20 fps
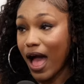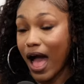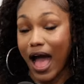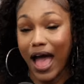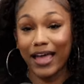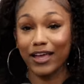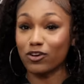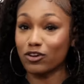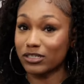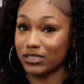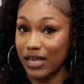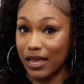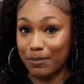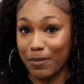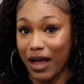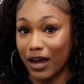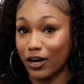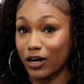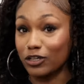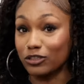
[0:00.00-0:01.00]
She I ain't looks, gonna say
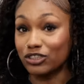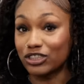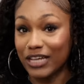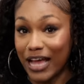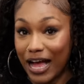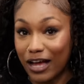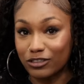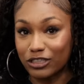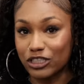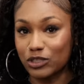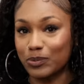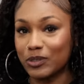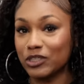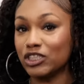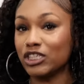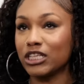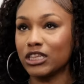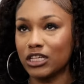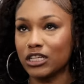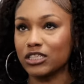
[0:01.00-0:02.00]
my girl childish, but
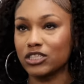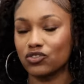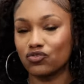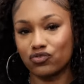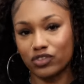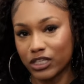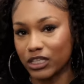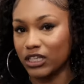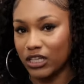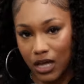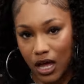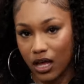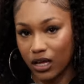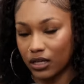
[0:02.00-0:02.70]
she looks really young.